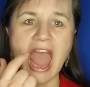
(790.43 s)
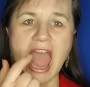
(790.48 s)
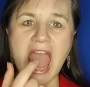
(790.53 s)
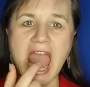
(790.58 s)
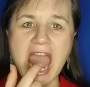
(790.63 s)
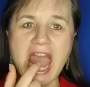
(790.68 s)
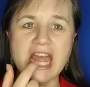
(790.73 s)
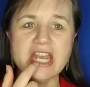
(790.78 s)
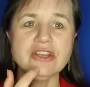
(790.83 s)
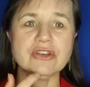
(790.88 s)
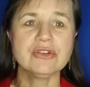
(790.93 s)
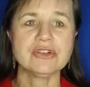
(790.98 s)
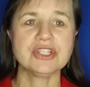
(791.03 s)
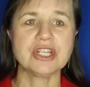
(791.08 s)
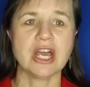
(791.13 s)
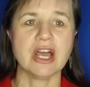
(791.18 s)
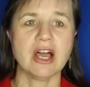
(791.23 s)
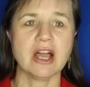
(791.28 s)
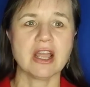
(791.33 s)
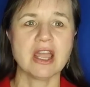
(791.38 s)
and your
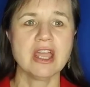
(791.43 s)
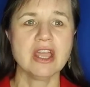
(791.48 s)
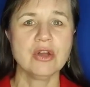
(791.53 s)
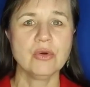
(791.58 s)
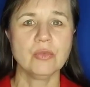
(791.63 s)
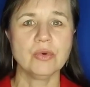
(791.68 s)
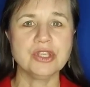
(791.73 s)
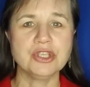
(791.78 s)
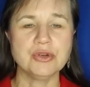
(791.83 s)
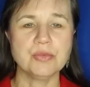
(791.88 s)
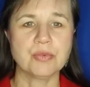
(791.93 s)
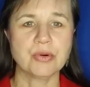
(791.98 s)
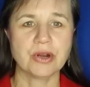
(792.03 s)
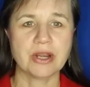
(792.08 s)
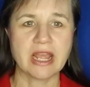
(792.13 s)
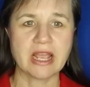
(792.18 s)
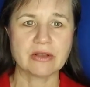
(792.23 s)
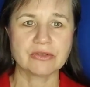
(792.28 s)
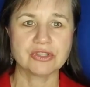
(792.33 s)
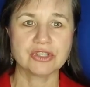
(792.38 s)
tongue when you
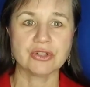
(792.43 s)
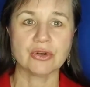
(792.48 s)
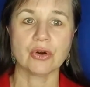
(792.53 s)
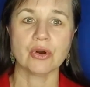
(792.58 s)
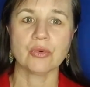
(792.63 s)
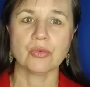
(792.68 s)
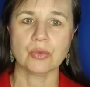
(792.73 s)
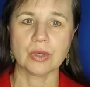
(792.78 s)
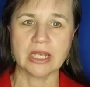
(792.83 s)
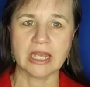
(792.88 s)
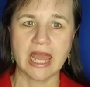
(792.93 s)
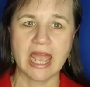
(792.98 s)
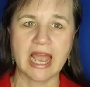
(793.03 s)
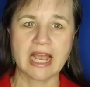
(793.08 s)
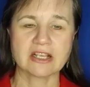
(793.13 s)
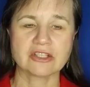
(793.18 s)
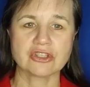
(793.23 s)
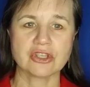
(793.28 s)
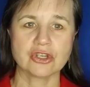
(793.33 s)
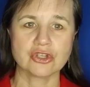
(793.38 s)
pronounce your
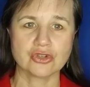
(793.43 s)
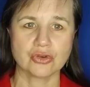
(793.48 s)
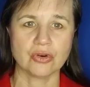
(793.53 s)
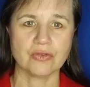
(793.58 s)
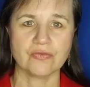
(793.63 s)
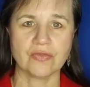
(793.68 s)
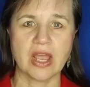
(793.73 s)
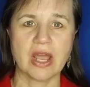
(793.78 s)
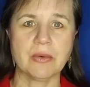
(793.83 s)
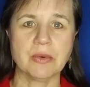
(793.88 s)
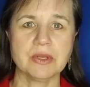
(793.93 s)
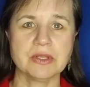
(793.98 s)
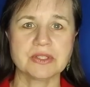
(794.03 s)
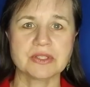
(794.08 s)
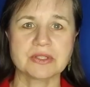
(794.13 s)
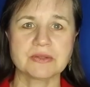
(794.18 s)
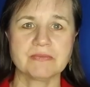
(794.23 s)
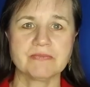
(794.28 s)
relaxed short vowels.